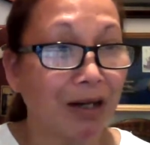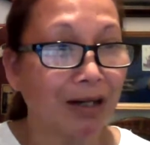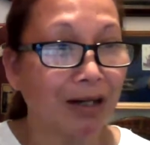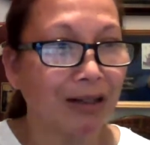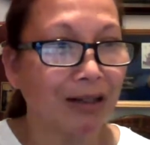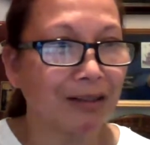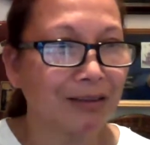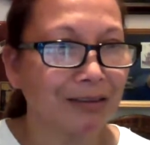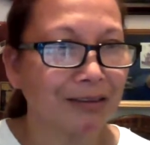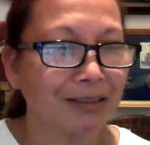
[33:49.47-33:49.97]

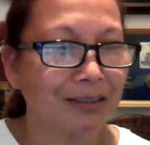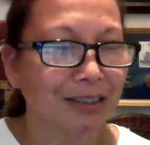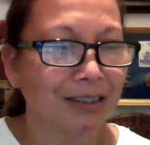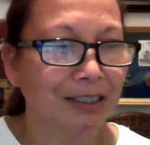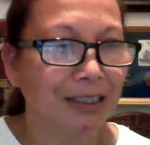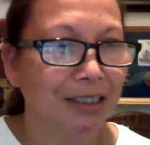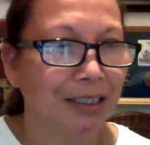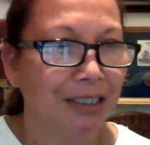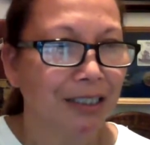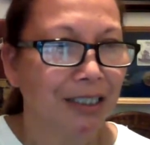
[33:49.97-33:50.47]
fire,
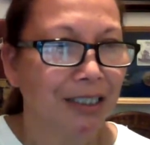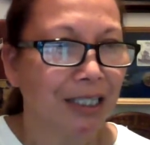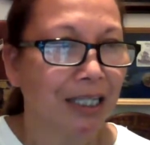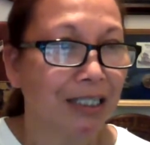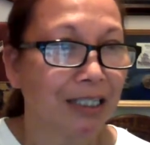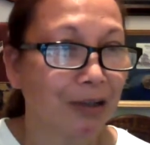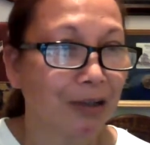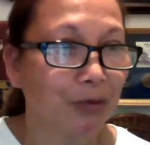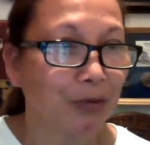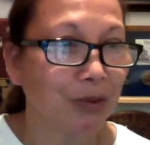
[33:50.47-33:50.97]

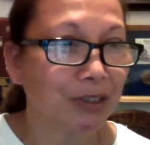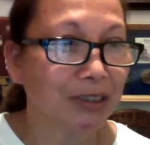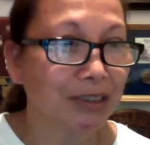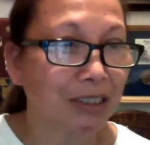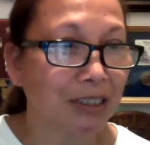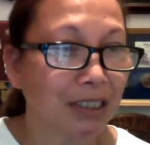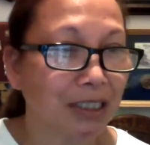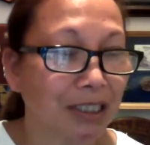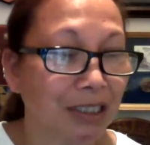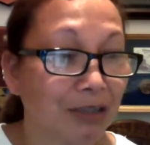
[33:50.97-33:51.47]
and that
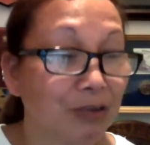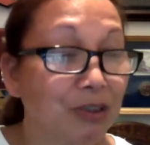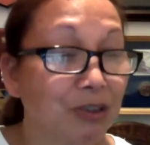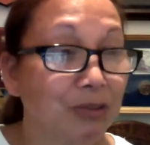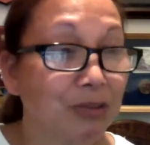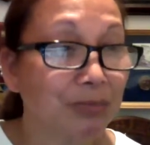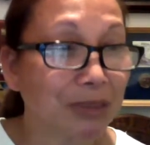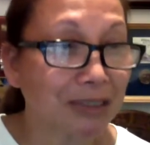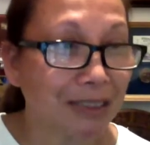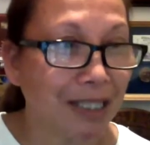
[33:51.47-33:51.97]
was
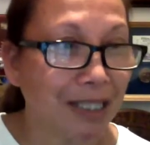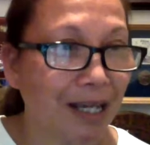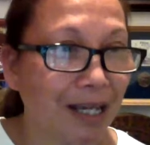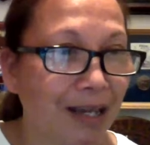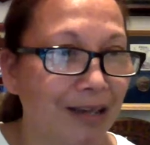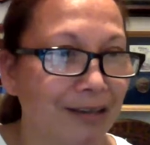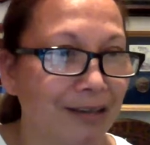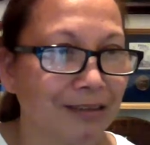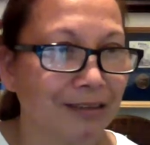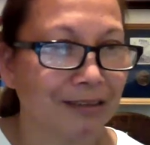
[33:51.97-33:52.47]
Christmas
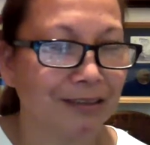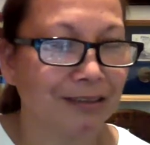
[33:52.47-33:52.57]
Day.